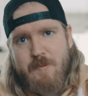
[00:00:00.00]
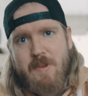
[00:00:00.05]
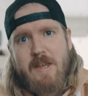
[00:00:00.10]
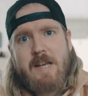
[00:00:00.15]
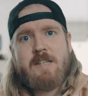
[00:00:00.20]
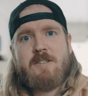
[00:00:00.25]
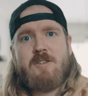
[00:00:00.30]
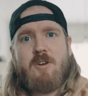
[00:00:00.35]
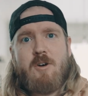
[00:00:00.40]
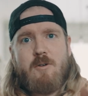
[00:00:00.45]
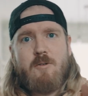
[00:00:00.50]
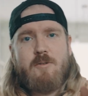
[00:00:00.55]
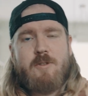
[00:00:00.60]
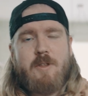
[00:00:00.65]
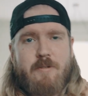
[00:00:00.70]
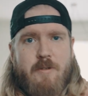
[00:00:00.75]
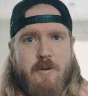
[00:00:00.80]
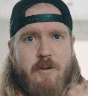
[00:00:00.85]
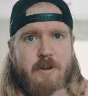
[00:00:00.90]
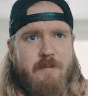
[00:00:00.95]
so
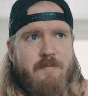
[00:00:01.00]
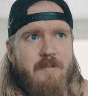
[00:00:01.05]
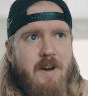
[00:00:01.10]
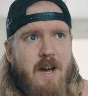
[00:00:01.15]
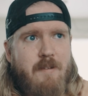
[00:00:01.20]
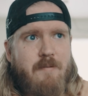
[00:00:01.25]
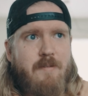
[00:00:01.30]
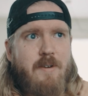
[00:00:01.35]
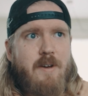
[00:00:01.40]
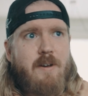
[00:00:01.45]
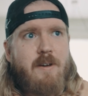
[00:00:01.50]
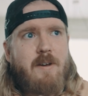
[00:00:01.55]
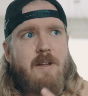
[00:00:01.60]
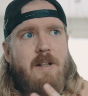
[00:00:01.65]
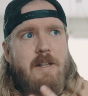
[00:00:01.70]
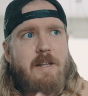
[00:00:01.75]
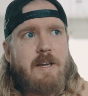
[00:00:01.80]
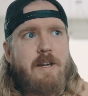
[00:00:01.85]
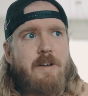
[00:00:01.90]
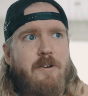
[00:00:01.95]
the
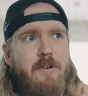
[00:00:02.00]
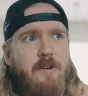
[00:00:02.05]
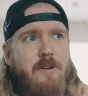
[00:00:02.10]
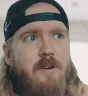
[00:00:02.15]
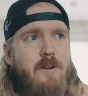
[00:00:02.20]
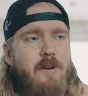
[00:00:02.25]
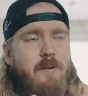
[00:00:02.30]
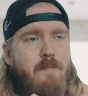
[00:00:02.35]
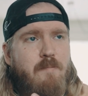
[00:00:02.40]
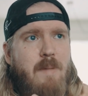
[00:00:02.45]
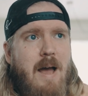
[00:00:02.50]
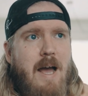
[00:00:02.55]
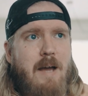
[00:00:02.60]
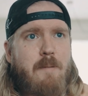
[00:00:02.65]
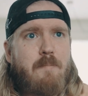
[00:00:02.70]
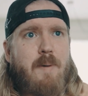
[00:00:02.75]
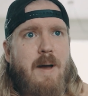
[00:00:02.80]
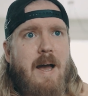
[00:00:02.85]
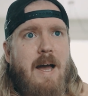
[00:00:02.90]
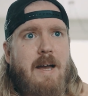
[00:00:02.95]
35-liter
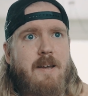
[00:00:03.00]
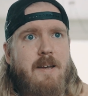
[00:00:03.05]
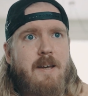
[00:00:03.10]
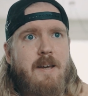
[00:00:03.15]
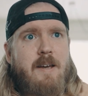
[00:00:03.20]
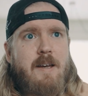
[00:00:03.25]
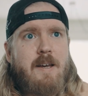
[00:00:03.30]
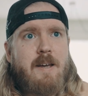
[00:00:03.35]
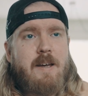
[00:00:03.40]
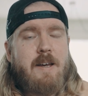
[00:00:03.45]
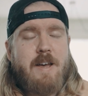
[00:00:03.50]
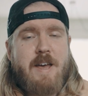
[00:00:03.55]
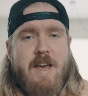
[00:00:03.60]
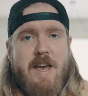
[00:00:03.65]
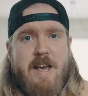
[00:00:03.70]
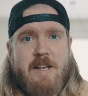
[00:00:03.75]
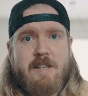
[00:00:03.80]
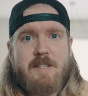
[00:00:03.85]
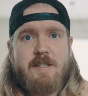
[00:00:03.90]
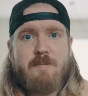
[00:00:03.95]
backpack
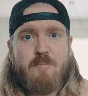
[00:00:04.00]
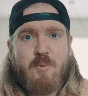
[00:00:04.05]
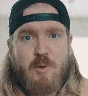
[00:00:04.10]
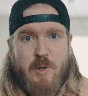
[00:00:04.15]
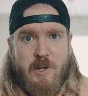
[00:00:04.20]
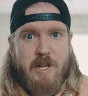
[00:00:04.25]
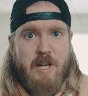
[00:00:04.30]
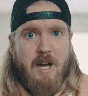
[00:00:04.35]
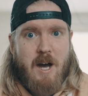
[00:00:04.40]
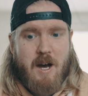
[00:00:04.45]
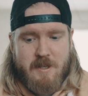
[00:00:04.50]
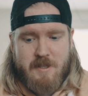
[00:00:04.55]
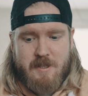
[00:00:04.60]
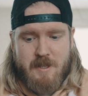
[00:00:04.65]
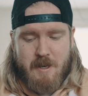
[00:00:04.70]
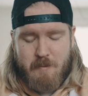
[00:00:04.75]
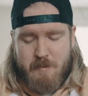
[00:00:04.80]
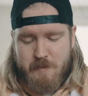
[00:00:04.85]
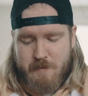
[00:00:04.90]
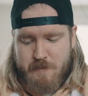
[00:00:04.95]
is pretty
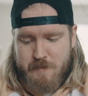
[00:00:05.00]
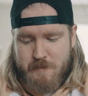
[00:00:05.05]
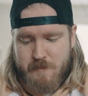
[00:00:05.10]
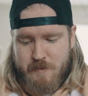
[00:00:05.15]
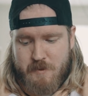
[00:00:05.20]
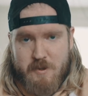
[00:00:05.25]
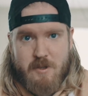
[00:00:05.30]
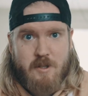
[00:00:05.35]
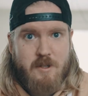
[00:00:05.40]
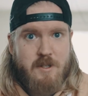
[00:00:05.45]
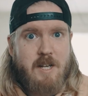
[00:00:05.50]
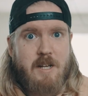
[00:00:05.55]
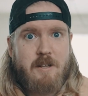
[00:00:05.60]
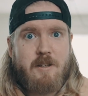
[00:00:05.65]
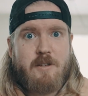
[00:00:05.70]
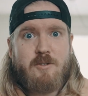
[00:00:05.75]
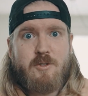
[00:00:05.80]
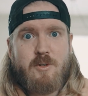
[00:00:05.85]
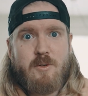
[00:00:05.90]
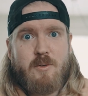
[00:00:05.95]
awesome. To tell
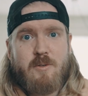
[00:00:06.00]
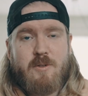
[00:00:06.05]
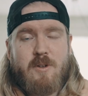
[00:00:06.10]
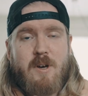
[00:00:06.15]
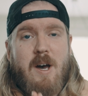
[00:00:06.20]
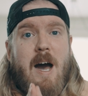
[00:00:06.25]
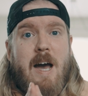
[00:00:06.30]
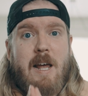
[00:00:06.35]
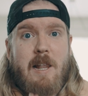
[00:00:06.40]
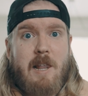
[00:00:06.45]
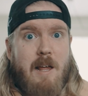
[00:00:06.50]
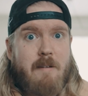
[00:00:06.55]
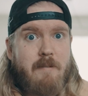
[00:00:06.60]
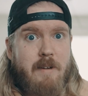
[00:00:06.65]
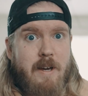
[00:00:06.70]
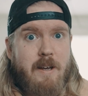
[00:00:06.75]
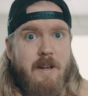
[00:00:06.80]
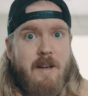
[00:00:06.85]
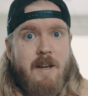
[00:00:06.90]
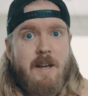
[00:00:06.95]
the truth, I love
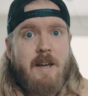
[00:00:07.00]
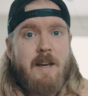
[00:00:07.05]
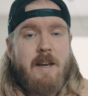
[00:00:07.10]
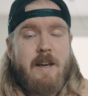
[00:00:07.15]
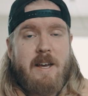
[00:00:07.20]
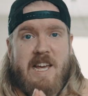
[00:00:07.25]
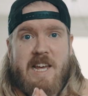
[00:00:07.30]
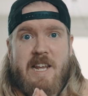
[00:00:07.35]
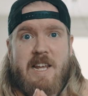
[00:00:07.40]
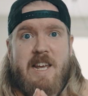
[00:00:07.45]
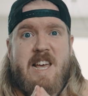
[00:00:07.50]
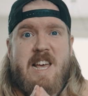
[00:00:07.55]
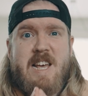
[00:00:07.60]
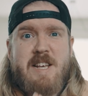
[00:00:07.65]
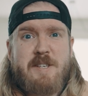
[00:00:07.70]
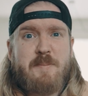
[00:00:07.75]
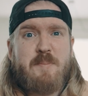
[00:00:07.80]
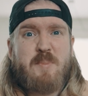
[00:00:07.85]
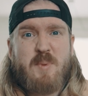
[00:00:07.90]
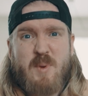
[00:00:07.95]
it. It
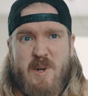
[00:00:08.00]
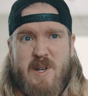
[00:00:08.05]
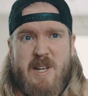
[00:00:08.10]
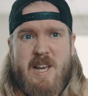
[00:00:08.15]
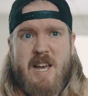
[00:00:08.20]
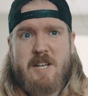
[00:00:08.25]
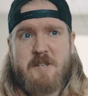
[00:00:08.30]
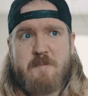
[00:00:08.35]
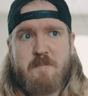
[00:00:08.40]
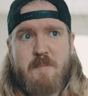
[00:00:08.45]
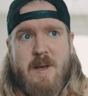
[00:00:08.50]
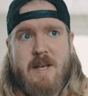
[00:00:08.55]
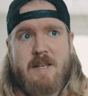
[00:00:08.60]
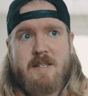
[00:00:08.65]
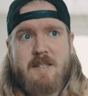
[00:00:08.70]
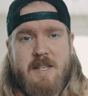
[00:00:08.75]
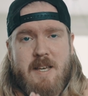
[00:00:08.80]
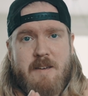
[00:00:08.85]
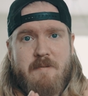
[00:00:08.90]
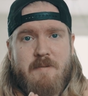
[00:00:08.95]
is pretty
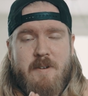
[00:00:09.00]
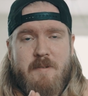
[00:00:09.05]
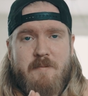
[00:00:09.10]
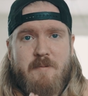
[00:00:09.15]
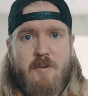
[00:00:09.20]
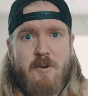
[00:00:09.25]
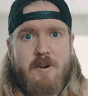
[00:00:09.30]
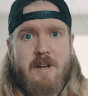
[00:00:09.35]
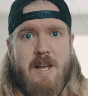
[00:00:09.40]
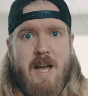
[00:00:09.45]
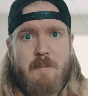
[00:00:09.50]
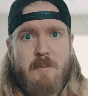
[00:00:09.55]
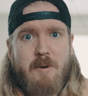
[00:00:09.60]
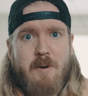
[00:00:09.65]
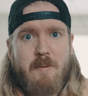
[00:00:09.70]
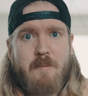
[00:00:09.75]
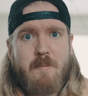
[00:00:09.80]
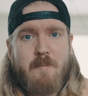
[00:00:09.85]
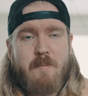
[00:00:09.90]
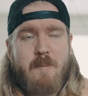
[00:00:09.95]
expensive for a
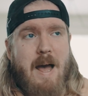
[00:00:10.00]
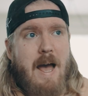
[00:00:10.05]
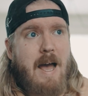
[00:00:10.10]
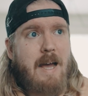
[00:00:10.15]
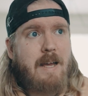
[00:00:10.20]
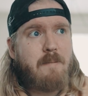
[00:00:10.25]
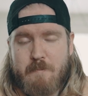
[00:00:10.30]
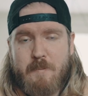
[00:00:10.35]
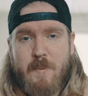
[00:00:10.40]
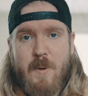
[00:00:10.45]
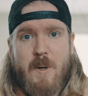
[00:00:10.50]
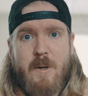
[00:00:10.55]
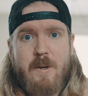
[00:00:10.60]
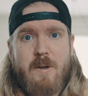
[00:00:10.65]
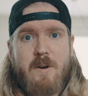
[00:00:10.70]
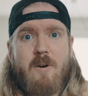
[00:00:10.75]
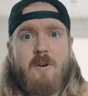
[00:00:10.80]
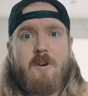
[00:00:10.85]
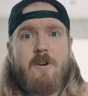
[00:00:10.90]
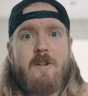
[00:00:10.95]
camera bag,
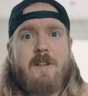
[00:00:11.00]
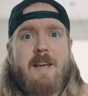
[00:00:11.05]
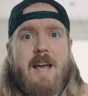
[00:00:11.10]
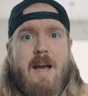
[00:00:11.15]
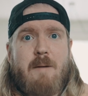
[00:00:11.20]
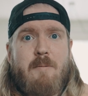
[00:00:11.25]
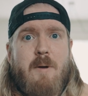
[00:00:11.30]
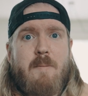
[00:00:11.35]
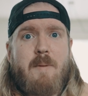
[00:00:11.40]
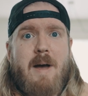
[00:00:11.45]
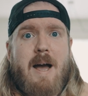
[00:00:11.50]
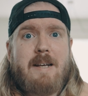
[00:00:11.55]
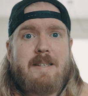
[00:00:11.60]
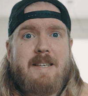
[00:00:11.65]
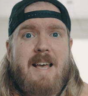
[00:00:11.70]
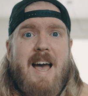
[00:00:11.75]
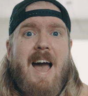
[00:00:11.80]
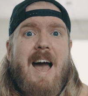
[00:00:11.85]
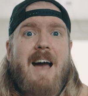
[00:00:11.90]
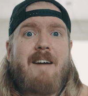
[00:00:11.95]
but all camera bags
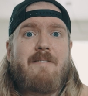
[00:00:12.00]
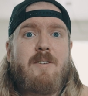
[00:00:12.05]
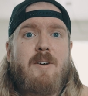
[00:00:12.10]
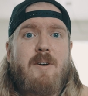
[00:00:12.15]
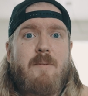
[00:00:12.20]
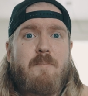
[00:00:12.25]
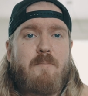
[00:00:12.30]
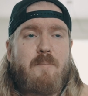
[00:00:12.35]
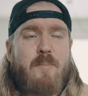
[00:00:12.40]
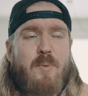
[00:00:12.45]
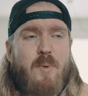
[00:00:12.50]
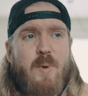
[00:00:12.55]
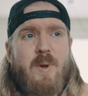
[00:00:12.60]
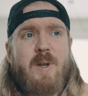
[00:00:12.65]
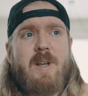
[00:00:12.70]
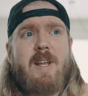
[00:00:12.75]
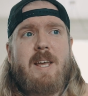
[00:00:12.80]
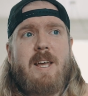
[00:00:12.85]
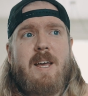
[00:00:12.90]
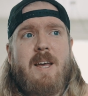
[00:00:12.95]
have a
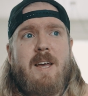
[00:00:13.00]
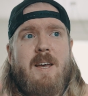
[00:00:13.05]
pretty